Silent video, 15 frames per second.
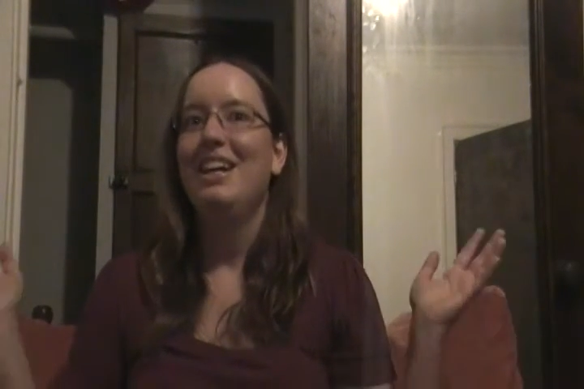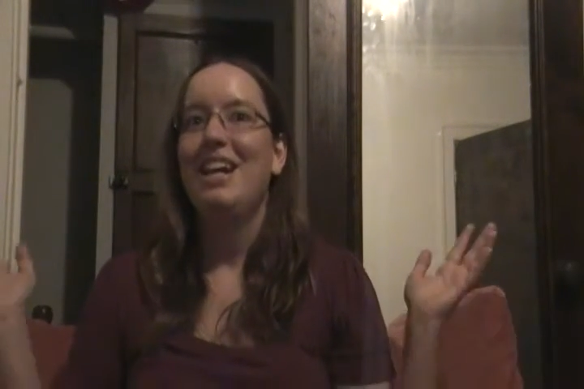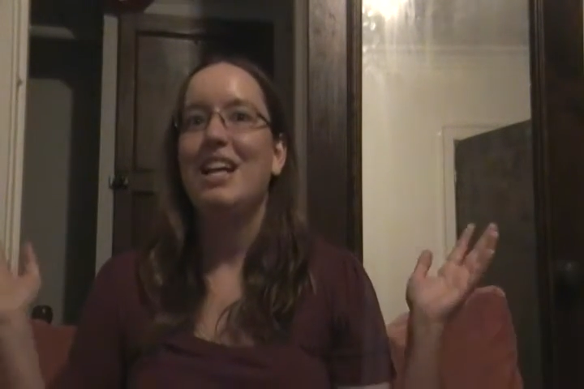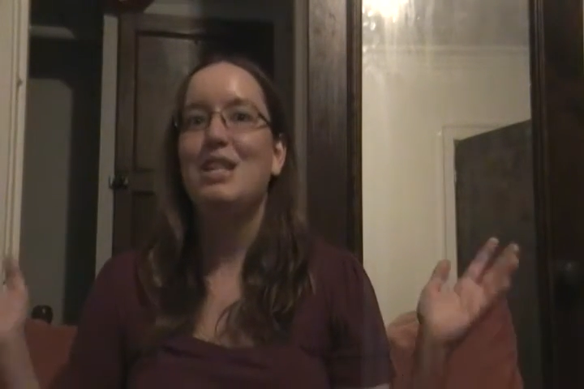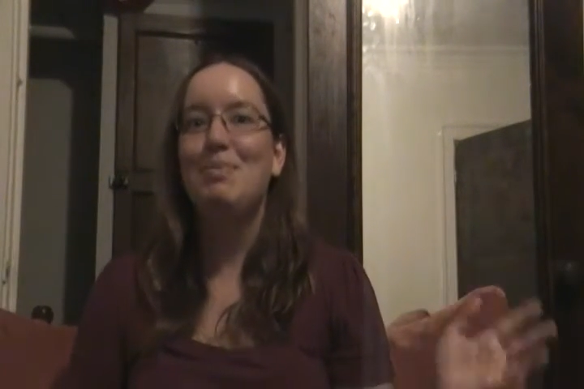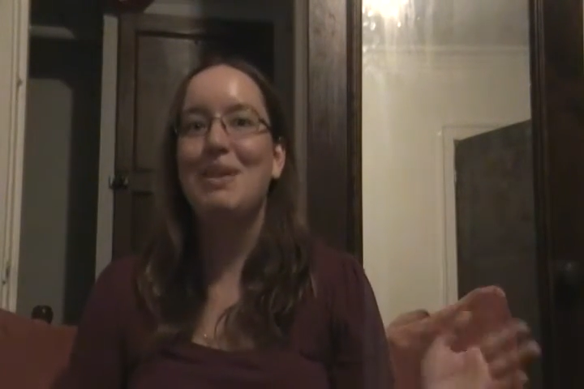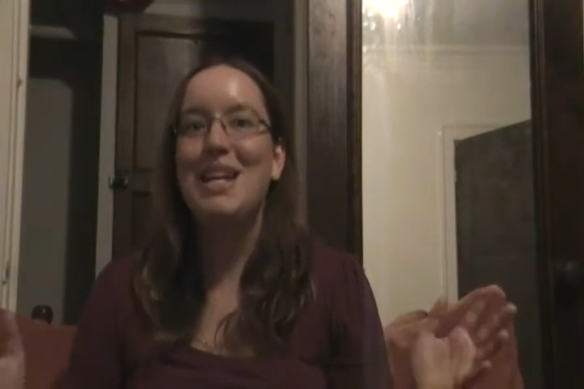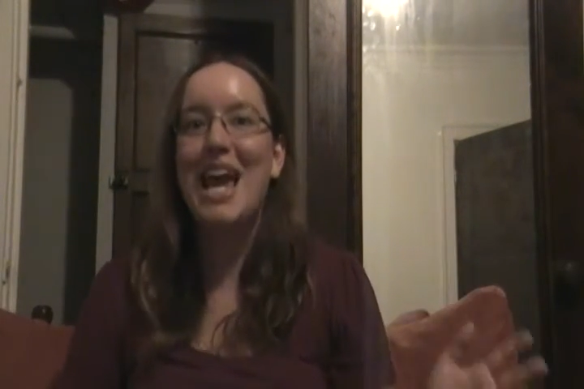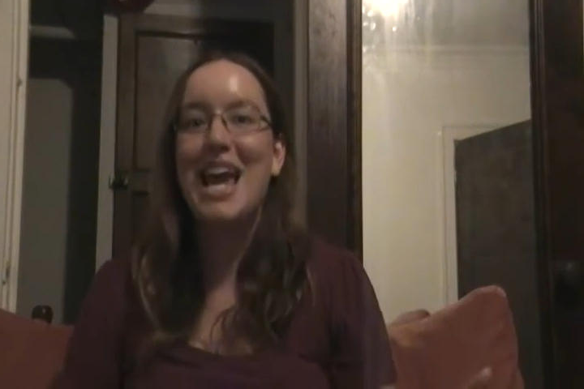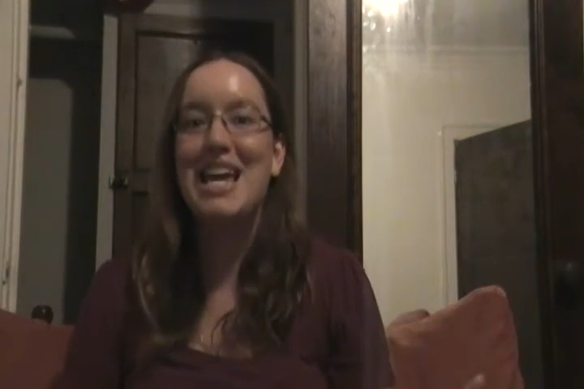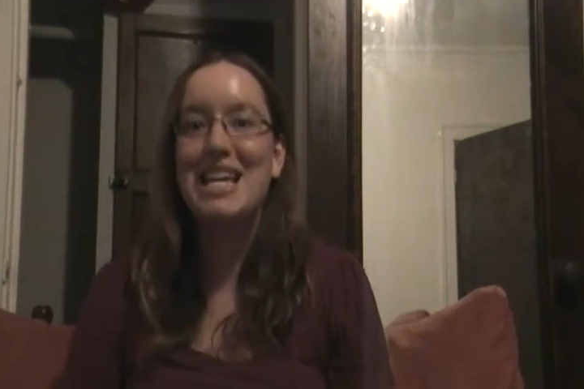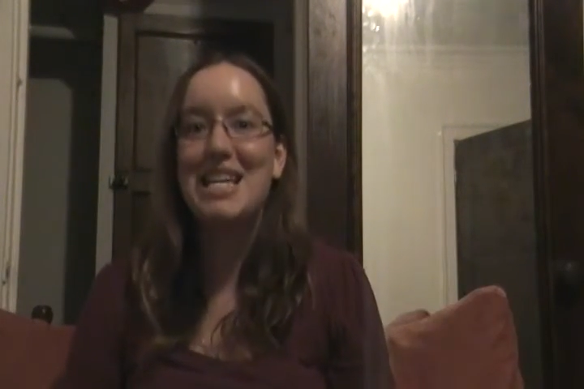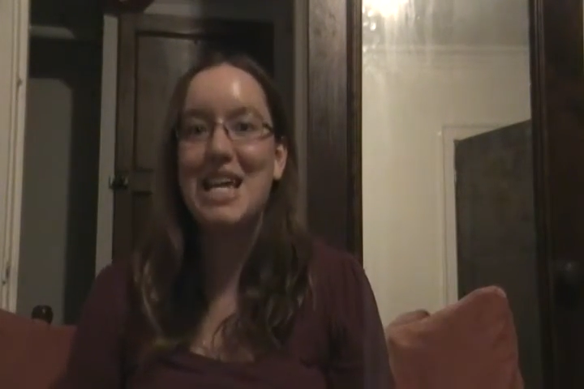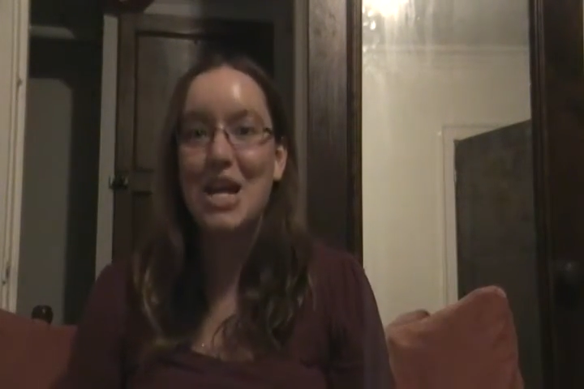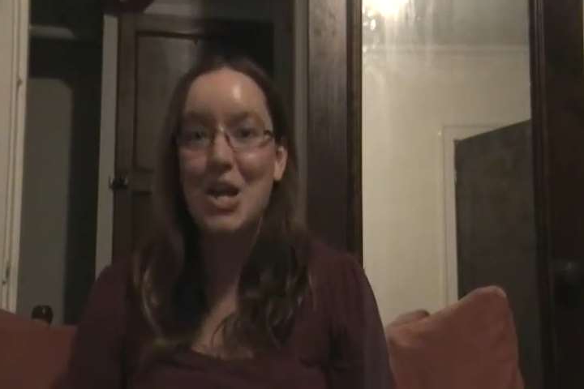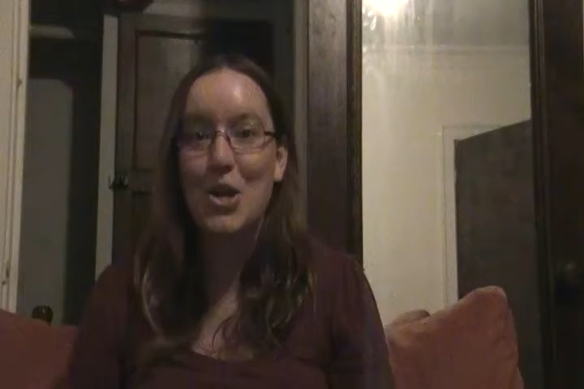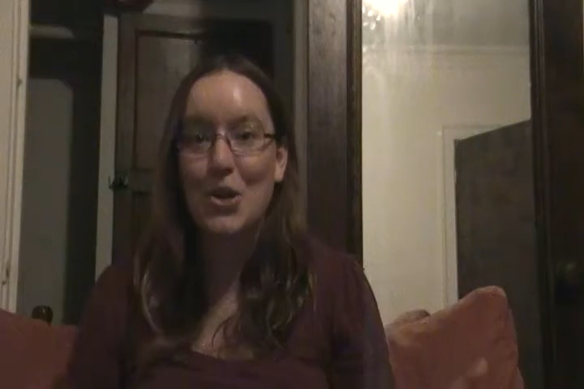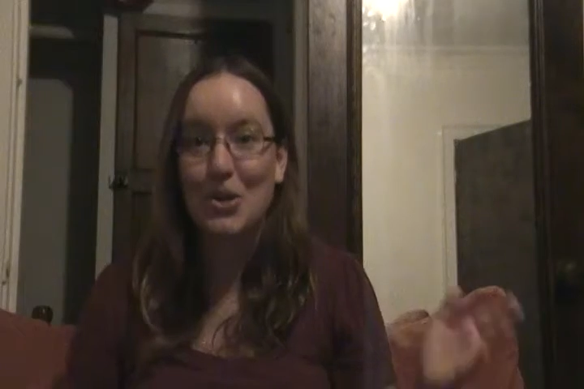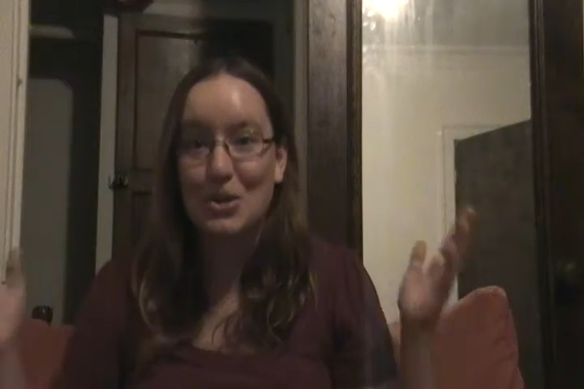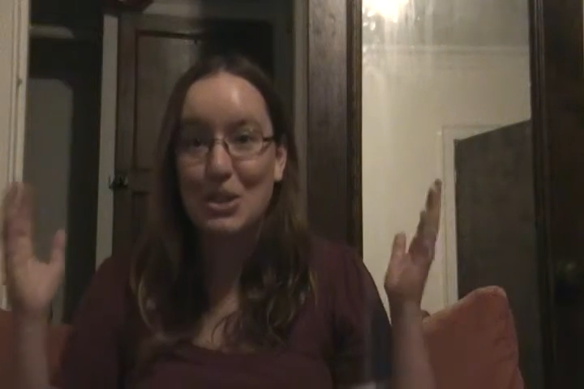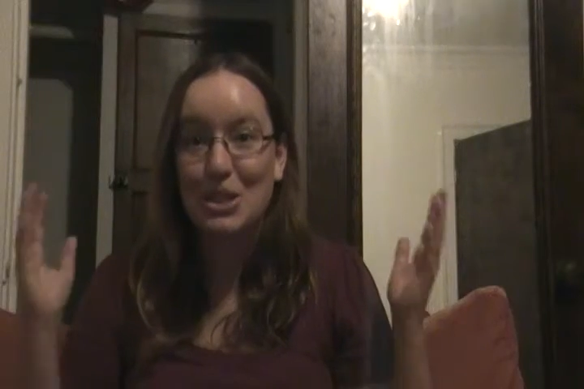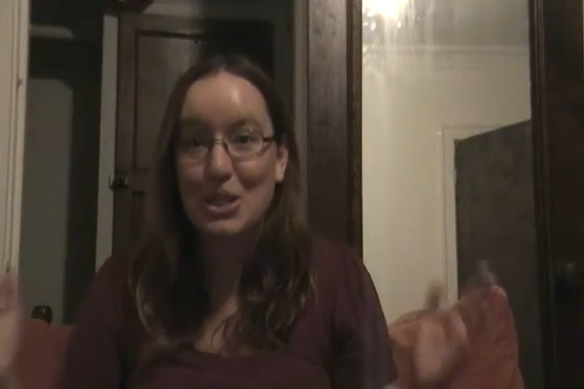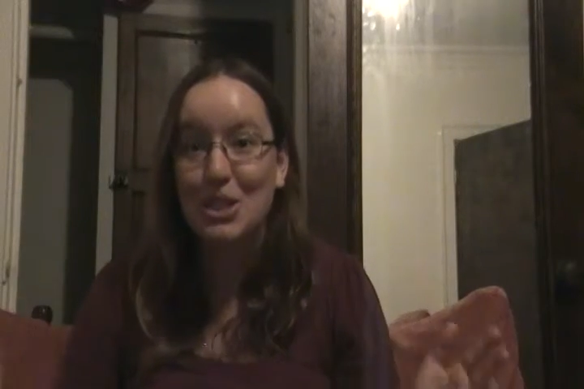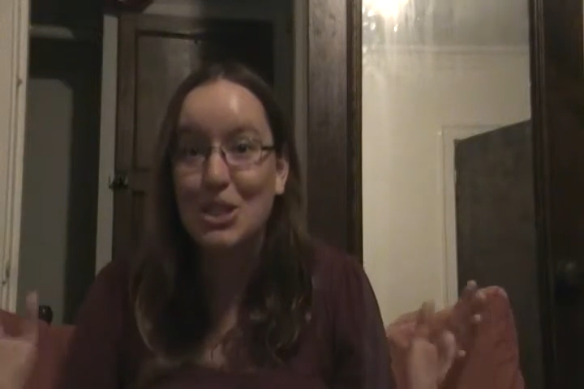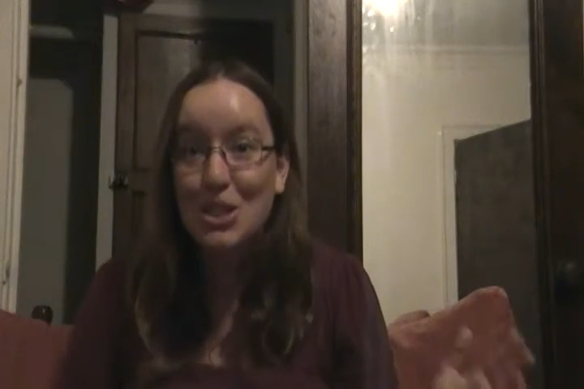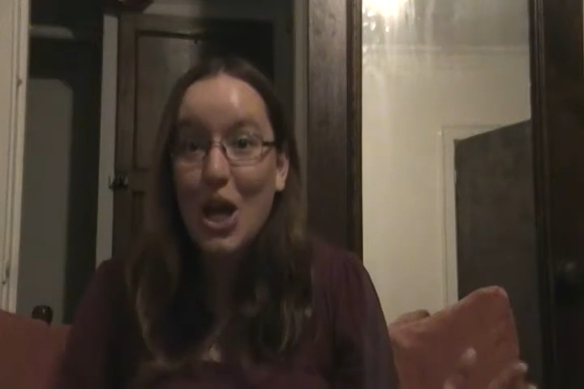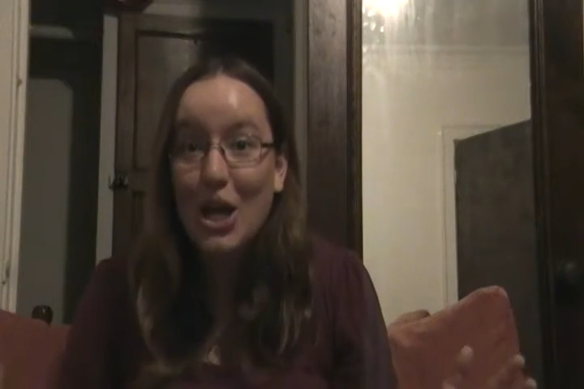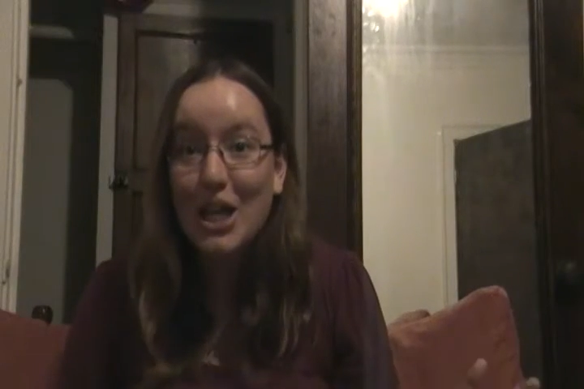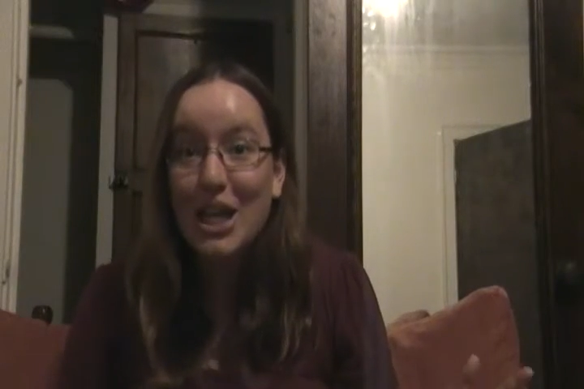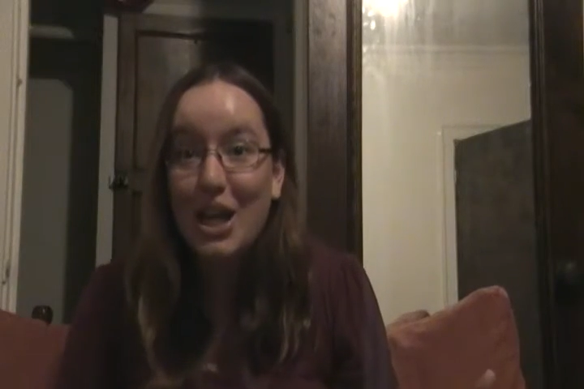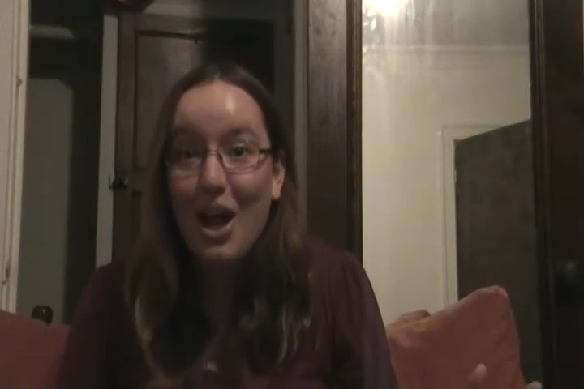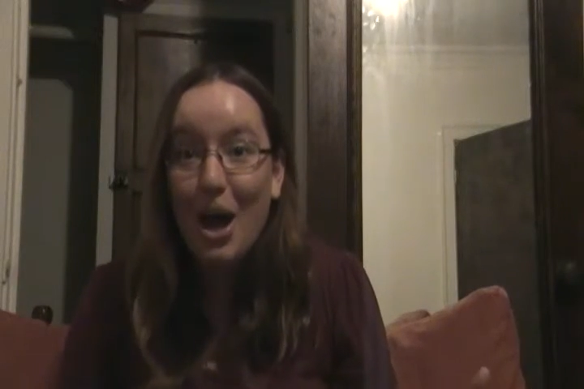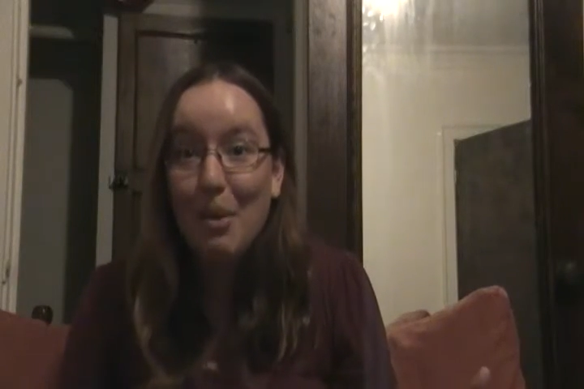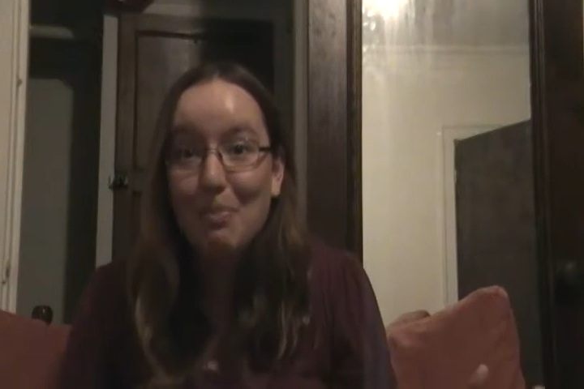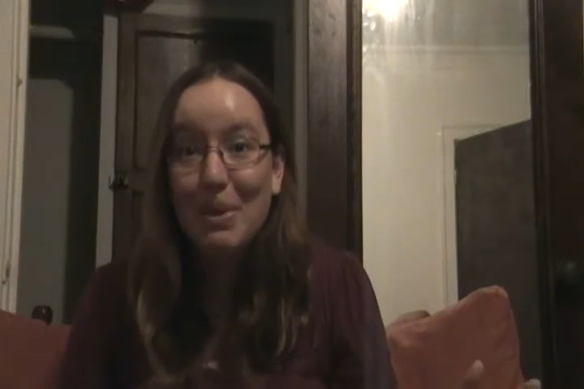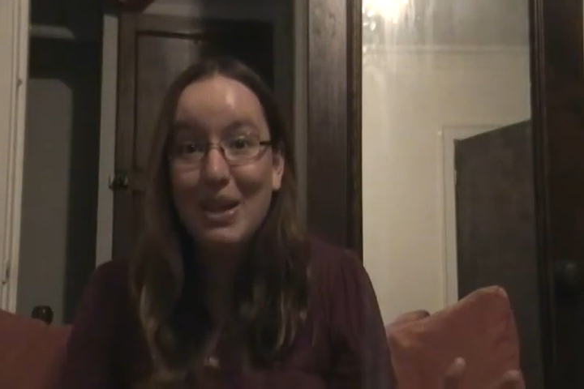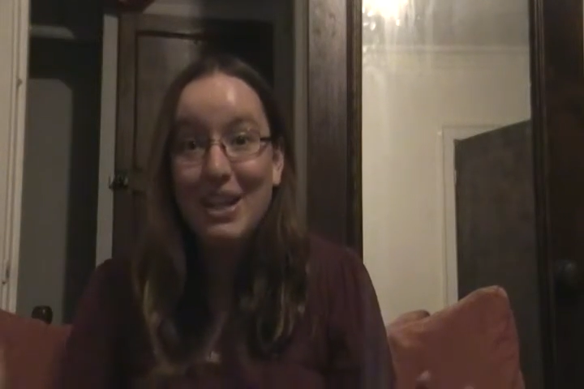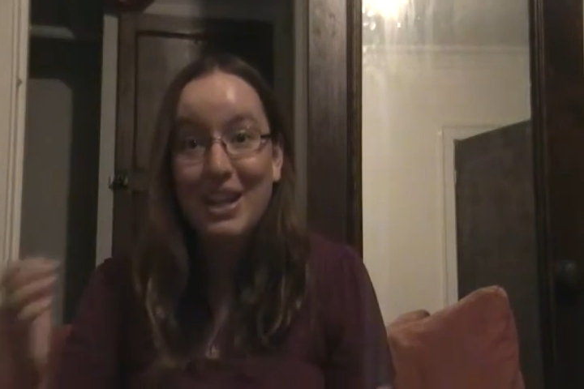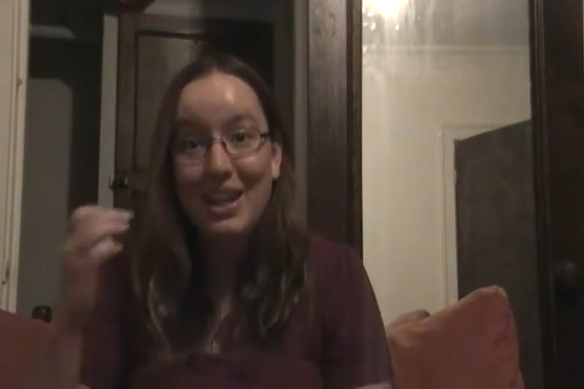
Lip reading: it's been 8 years. Suck it up.